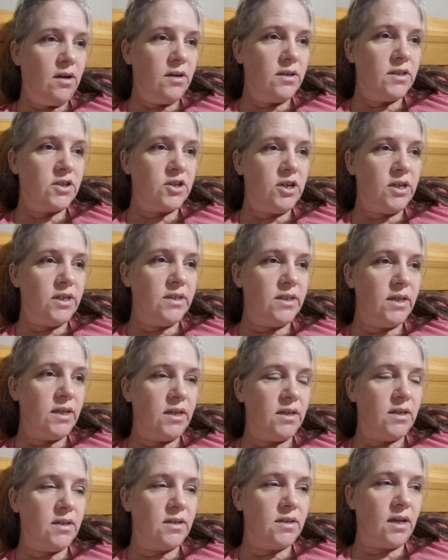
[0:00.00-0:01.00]
It's
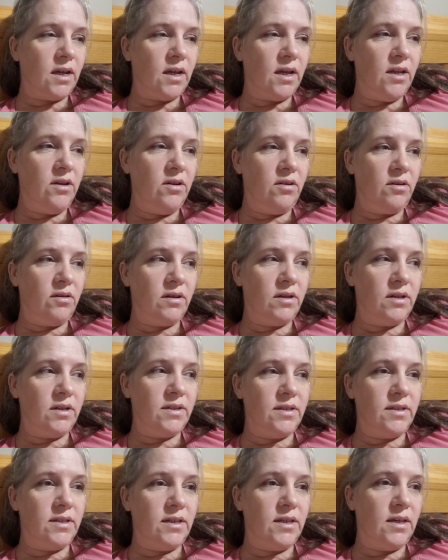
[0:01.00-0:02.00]
crazy if I can already
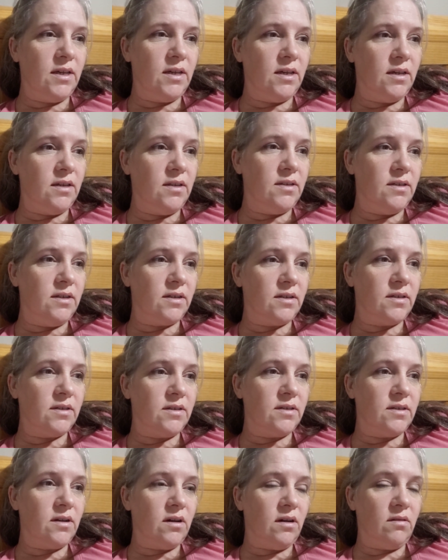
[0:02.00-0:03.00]
see
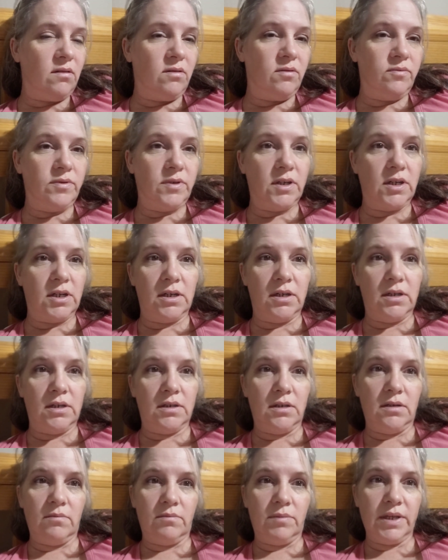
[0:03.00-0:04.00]
dust all over
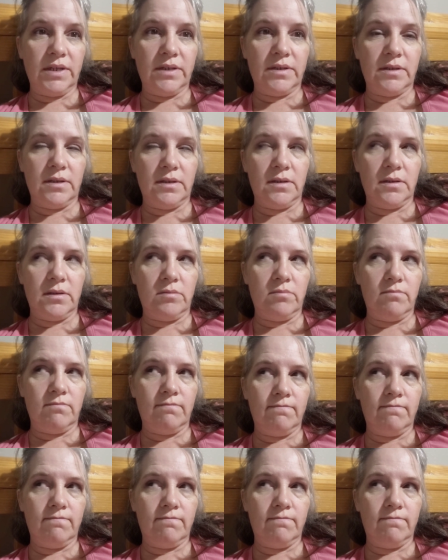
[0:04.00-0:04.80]
places.